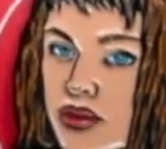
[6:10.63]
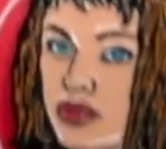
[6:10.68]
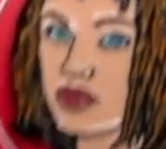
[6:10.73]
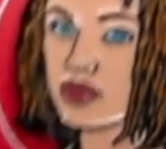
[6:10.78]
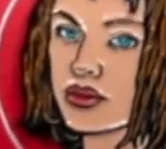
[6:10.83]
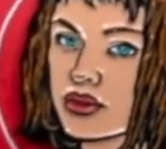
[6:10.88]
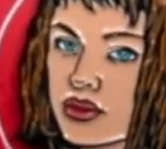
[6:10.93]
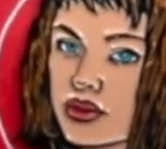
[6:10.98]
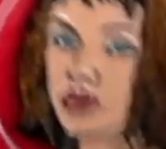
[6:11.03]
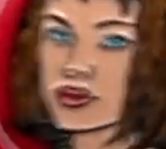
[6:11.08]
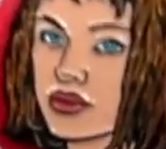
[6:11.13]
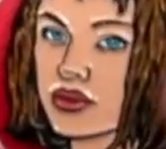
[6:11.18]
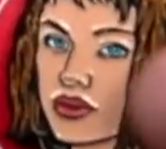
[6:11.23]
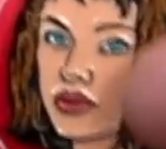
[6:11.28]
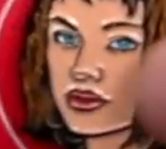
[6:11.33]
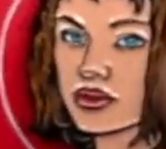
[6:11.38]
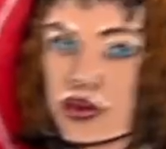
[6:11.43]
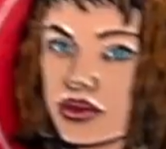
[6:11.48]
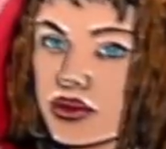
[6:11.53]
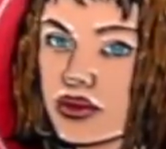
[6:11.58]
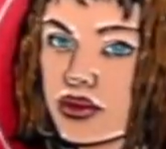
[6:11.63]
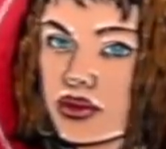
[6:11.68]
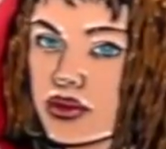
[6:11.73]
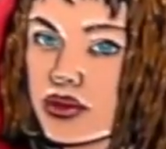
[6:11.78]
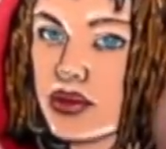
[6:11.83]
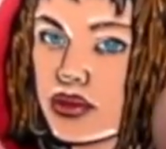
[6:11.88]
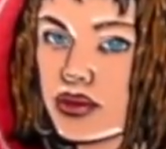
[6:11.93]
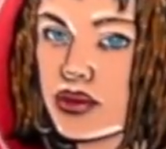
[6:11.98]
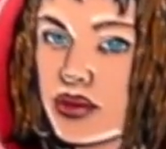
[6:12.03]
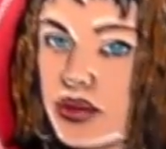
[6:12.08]
They even got like the
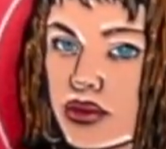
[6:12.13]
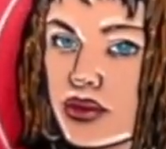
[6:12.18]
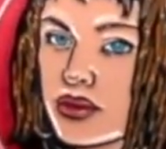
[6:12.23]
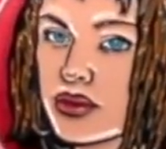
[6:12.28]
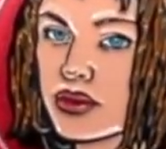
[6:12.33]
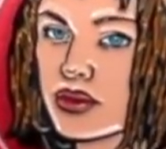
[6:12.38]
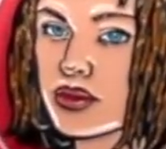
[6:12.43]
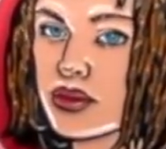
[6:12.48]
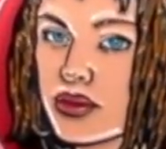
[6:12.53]
the uh,